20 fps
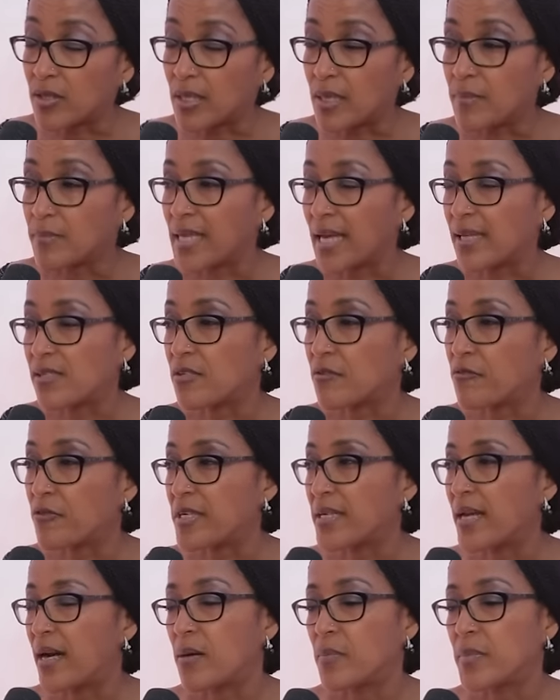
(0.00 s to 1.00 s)
God I'm cancer
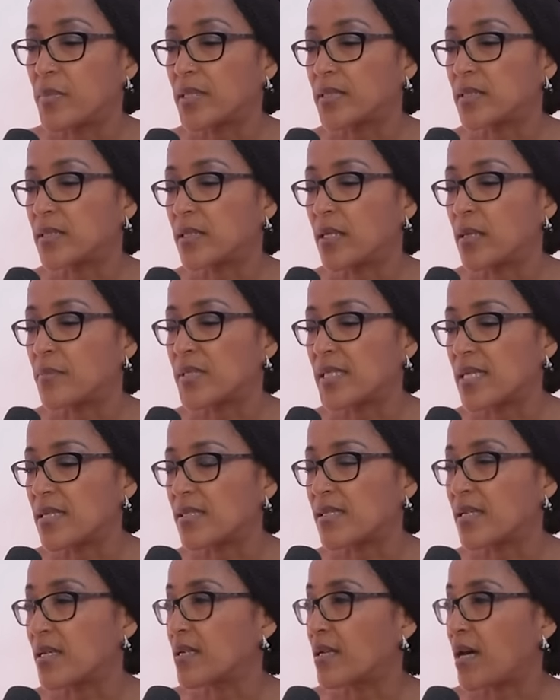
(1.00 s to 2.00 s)
free now, but um,
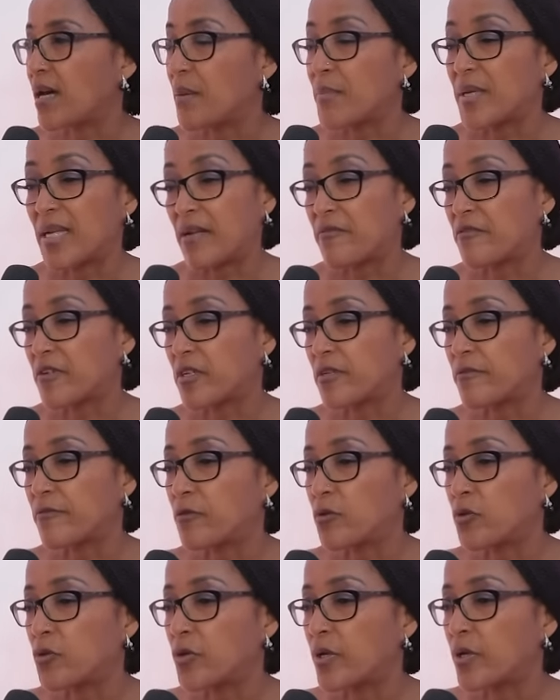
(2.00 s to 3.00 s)
since then I'm an advocate
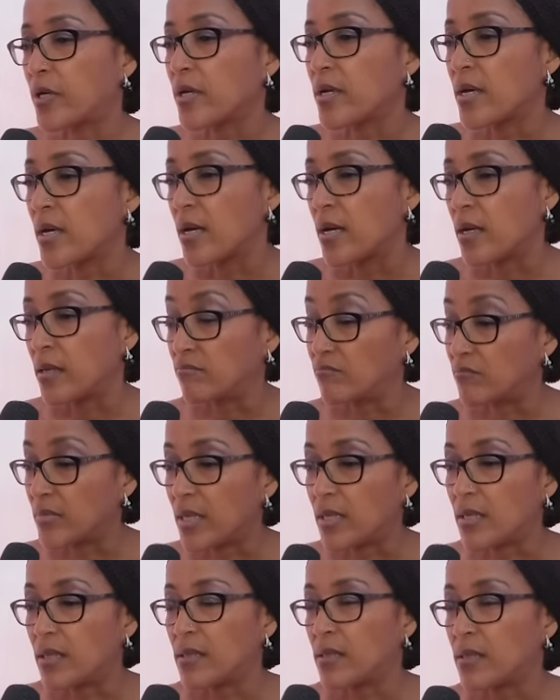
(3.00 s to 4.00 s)
for
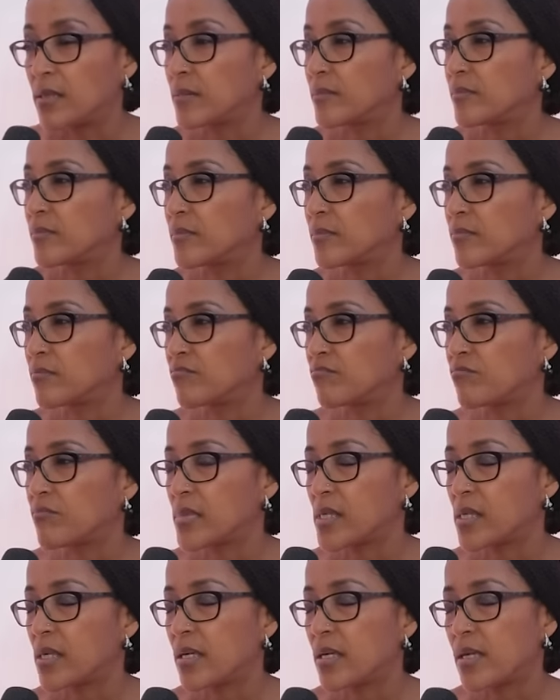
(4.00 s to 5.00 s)
um,
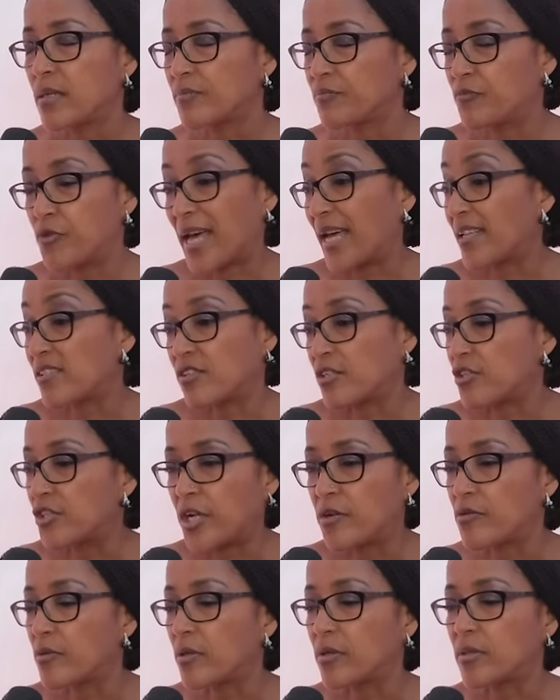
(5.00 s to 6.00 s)
uh, for cancer in
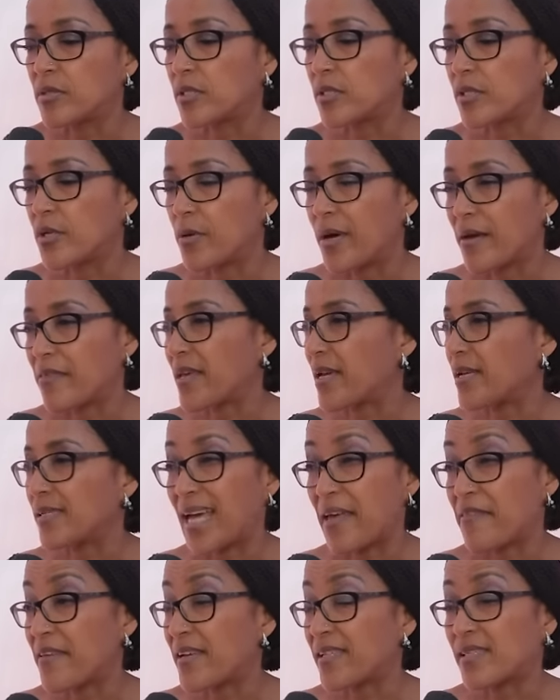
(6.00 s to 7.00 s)
general. So I think
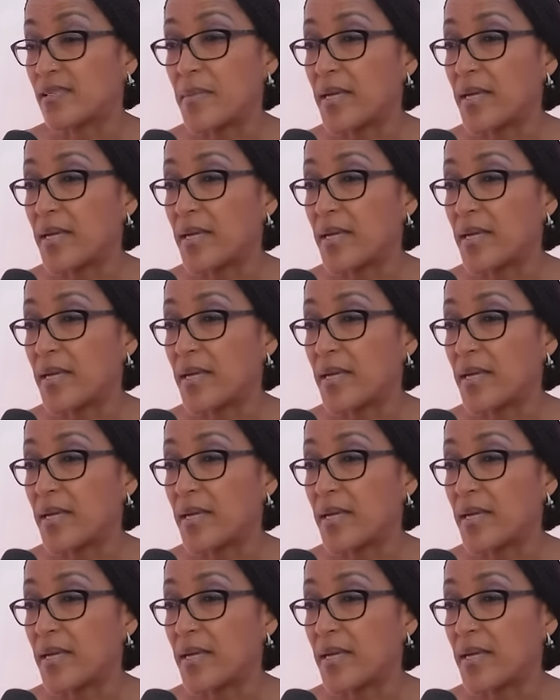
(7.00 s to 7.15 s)
it's I think it's